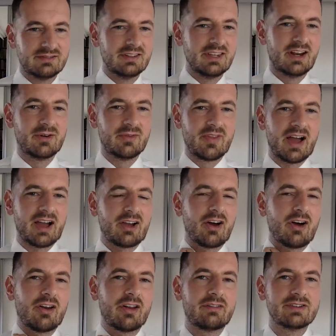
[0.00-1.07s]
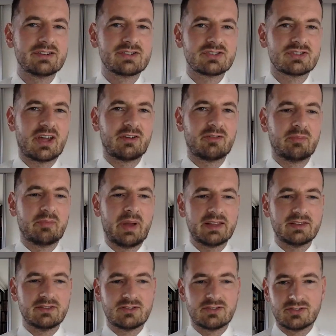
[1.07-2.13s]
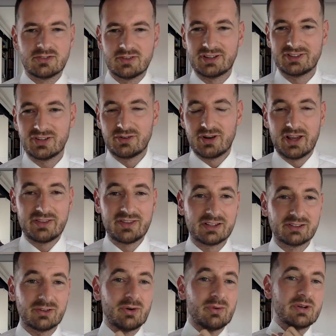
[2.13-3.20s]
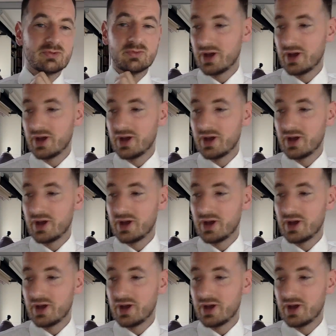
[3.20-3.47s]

you know, that collar is kind of bends. I don't like that. Always